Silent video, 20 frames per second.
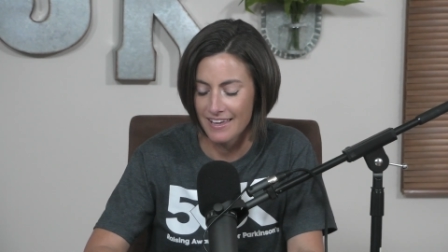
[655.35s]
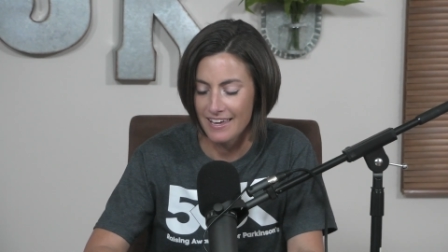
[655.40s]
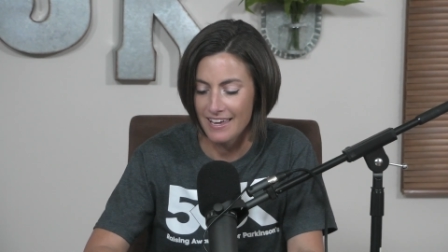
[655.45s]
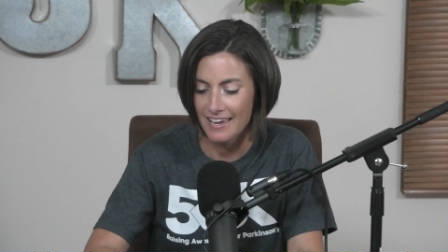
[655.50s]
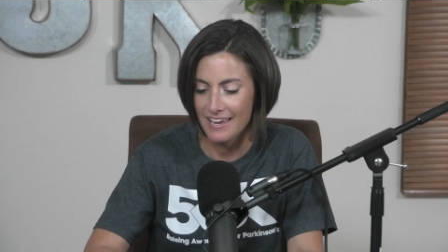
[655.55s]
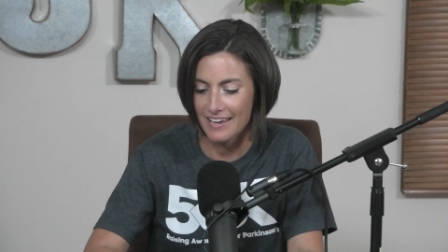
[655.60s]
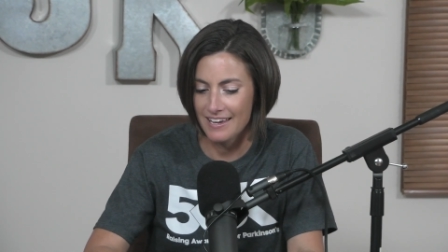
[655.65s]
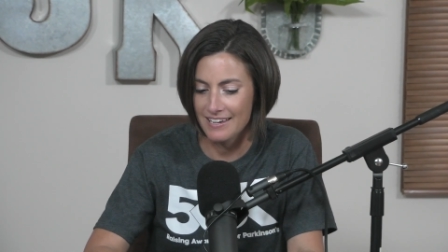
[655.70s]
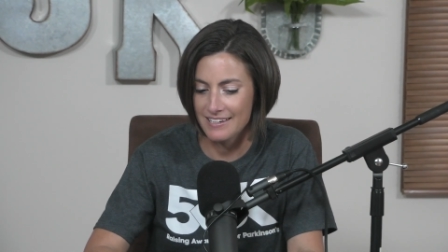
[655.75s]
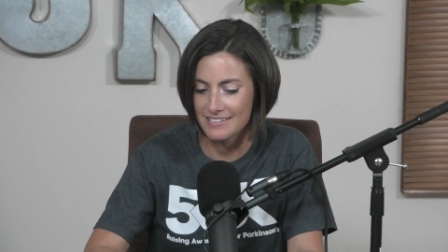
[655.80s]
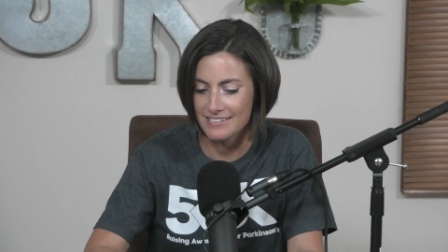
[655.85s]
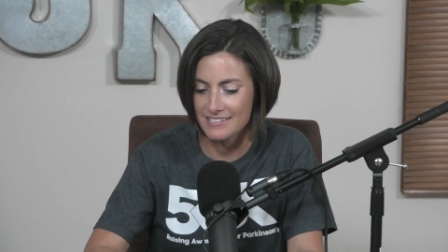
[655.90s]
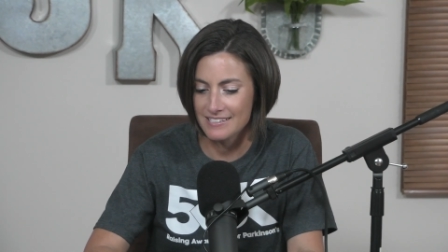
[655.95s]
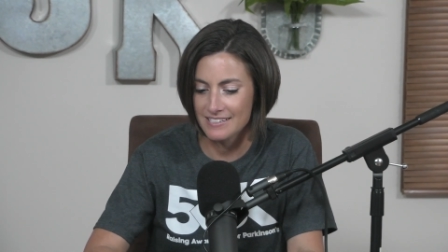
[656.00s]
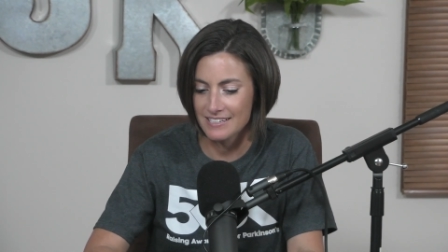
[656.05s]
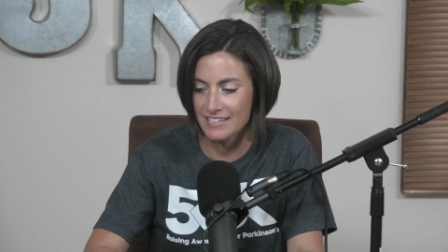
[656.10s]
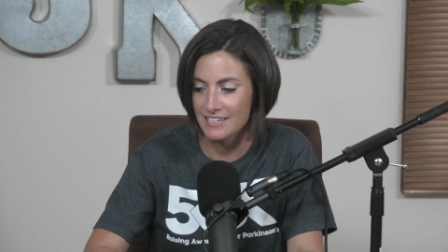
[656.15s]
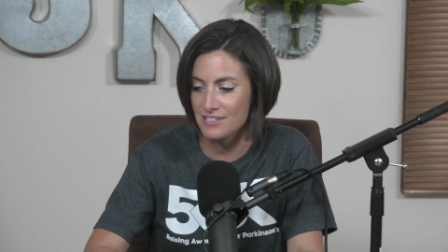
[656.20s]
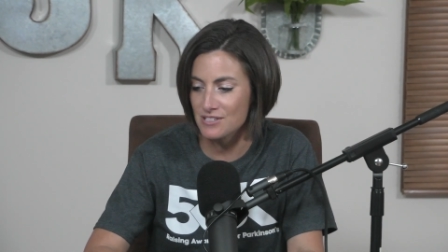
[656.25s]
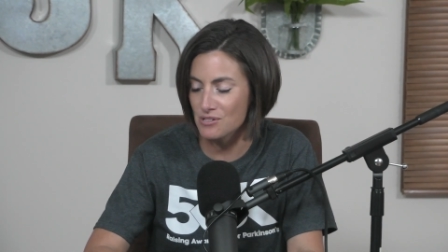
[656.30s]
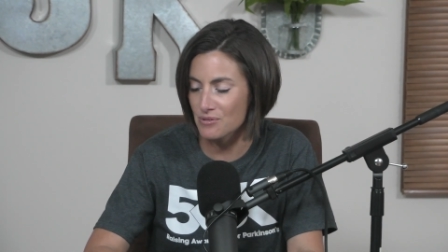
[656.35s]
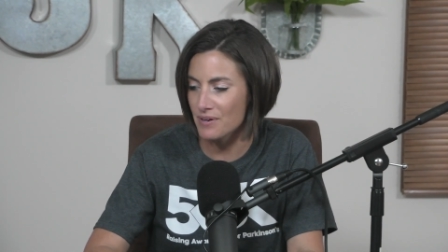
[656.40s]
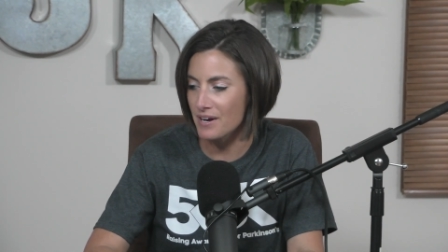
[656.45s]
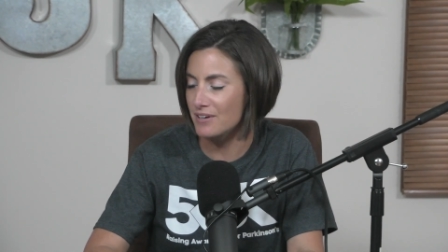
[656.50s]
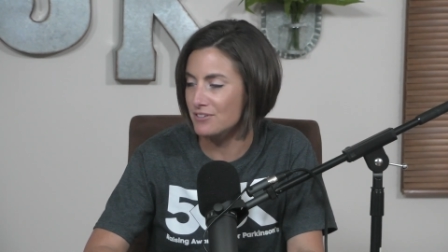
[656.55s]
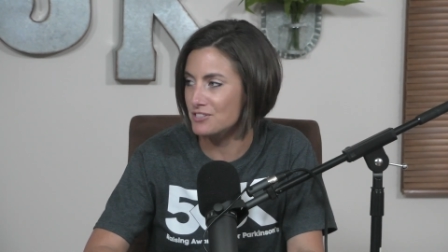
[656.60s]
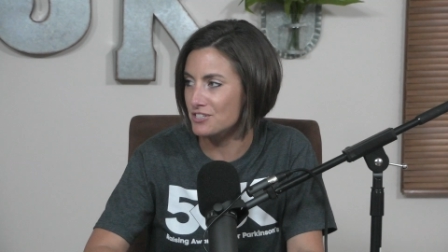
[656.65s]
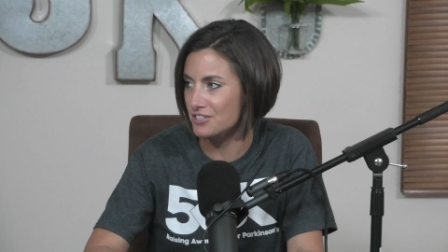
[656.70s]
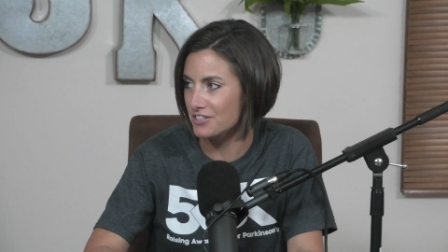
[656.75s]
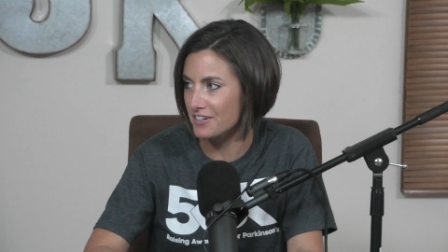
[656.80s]
And he's
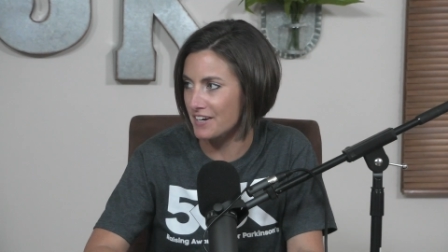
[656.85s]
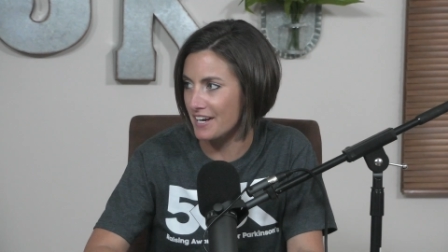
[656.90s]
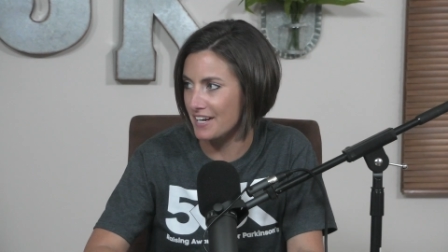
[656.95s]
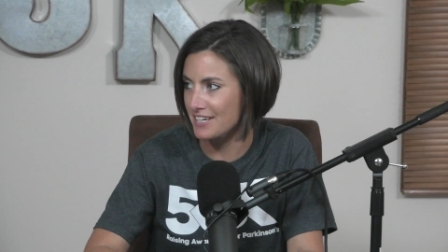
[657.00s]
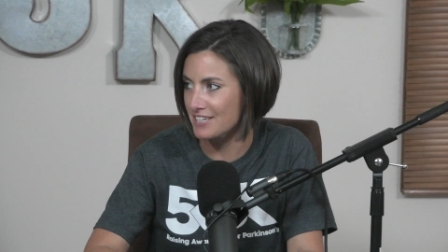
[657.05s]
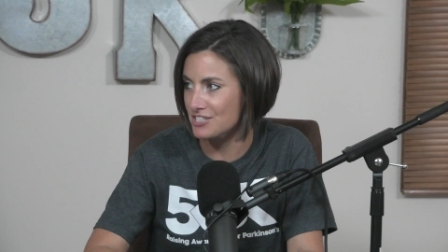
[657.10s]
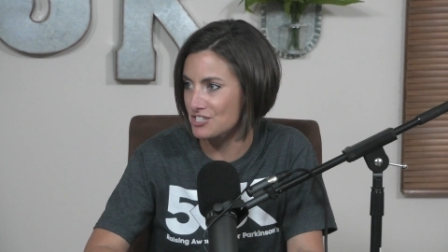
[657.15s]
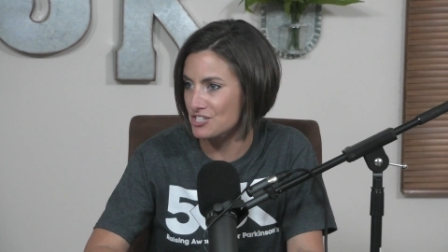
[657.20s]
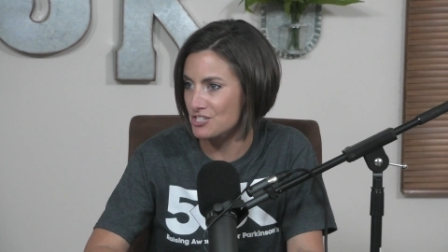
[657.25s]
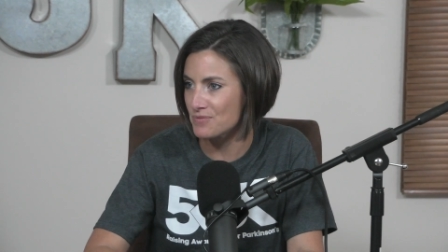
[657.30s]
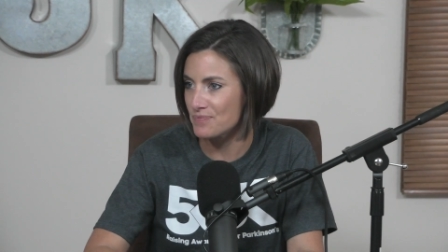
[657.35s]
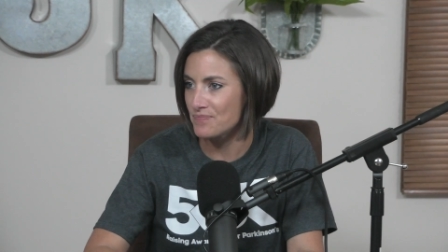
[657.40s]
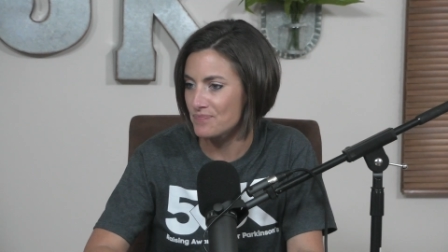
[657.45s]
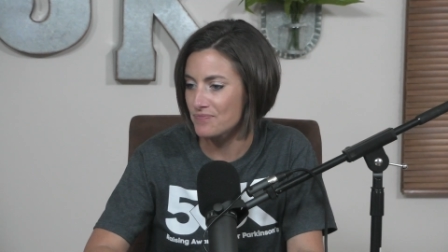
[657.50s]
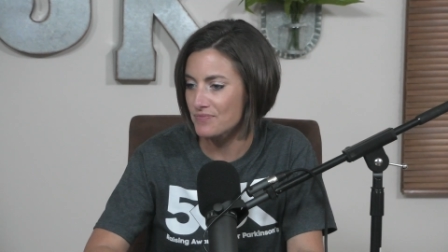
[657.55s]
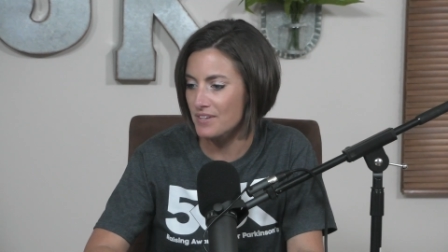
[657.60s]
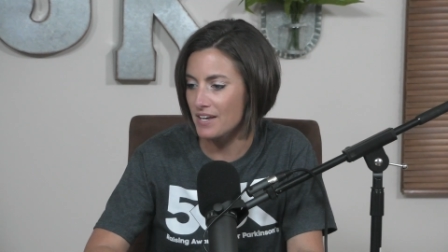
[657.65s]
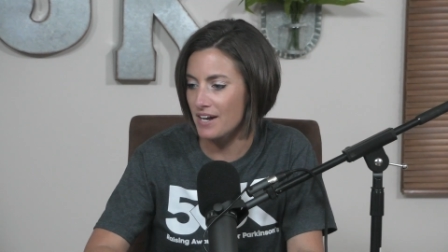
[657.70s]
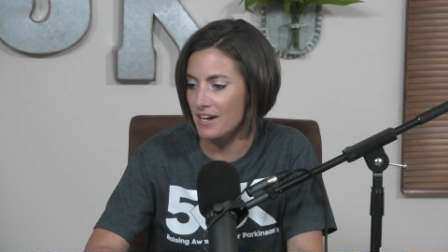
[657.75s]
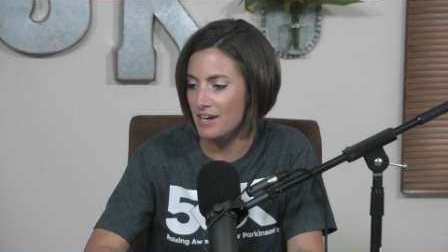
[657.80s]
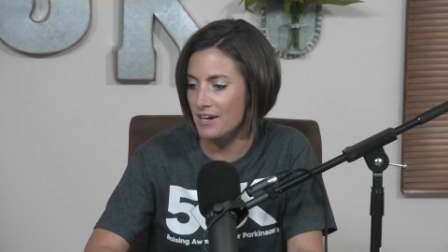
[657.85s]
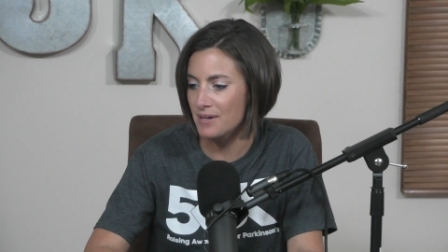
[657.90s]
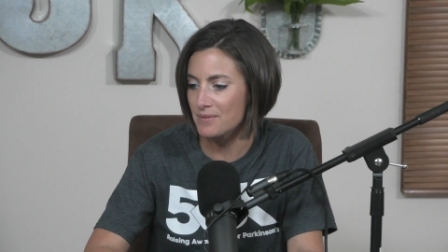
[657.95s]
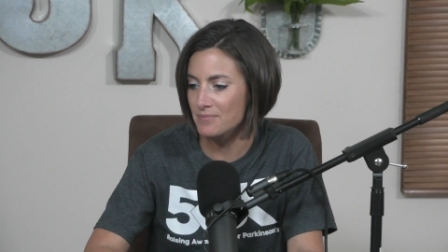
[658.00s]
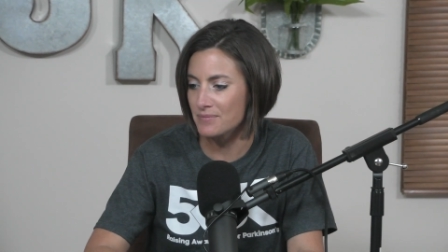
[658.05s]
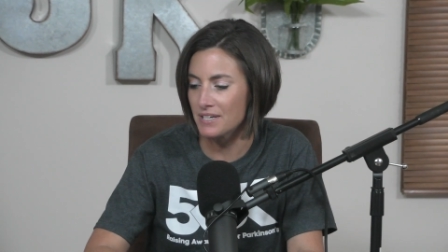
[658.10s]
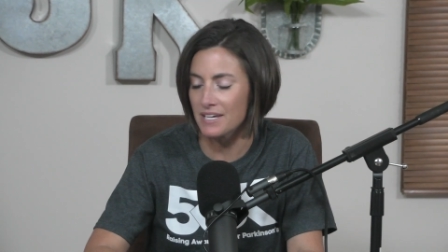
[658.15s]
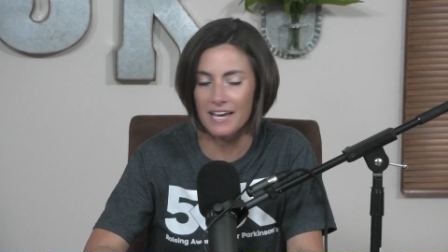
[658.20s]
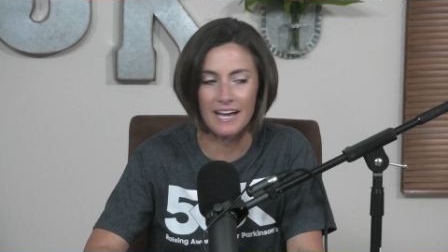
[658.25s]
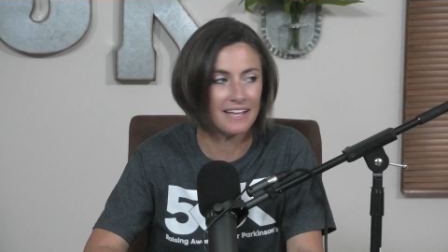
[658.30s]
around your age.
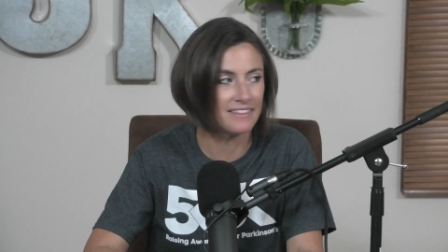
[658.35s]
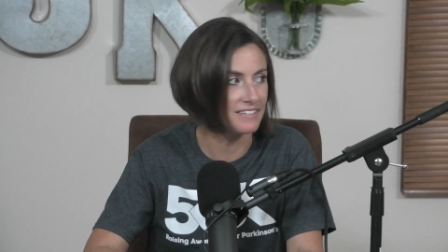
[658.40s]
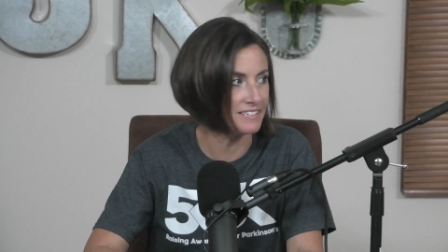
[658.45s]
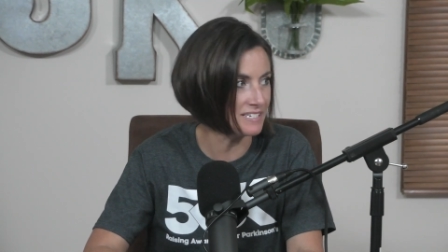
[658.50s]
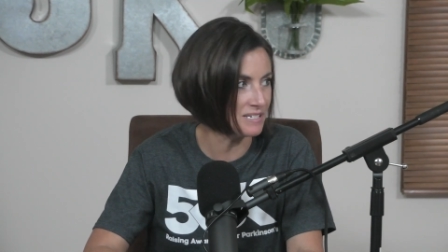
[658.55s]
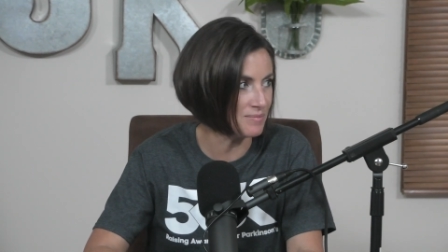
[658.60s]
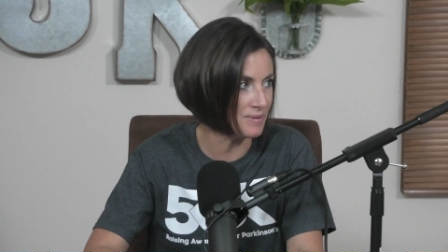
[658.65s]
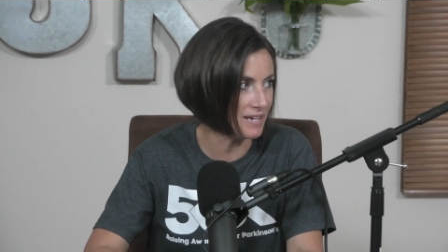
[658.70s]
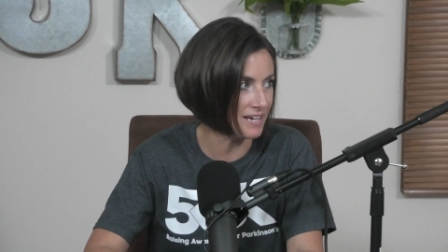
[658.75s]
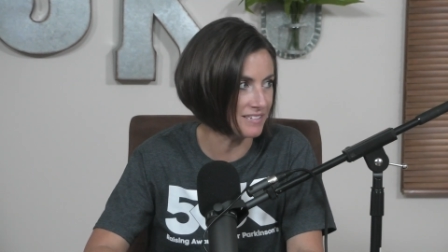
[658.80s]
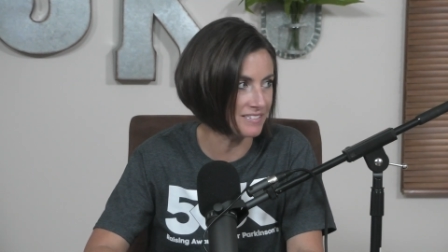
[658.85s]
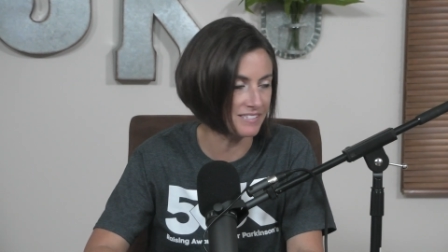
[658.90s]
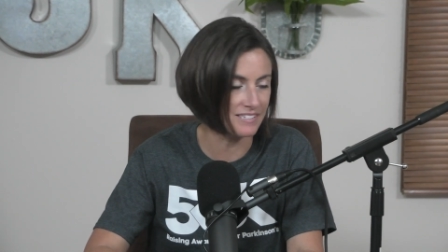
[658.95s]
Um, he had the D B S